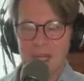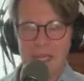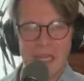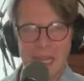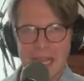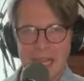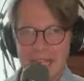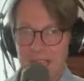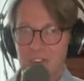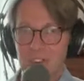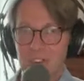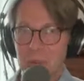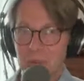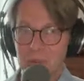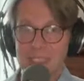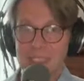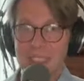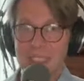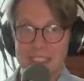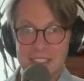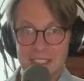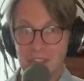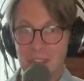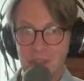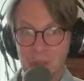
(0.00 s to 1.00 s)
Actually, we
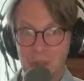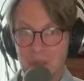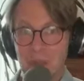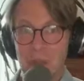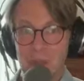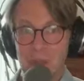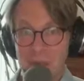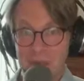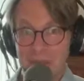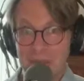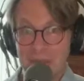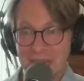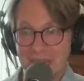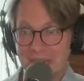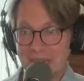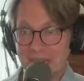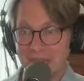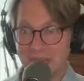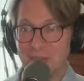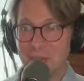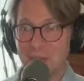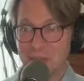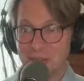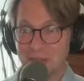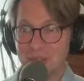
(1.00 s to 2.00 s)
didn't talk about it
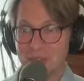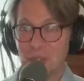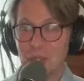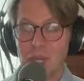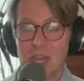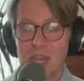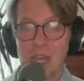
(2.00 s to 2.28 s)
afterwards.